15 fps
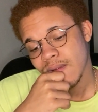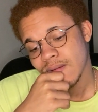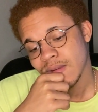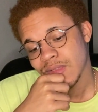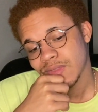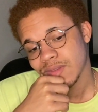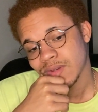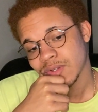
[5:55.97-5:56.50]

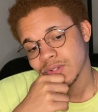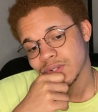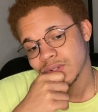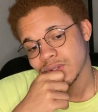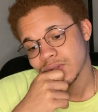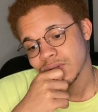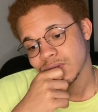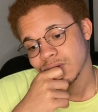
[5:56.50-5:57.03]
Nothing
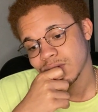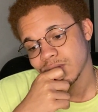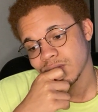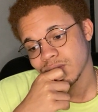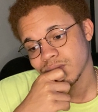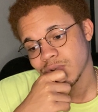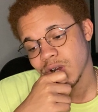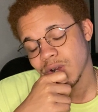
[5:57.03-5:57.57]
else.
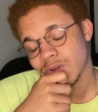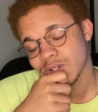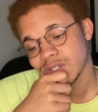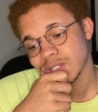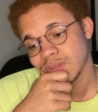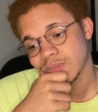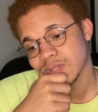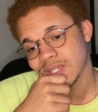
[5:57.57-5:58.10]
Progress seems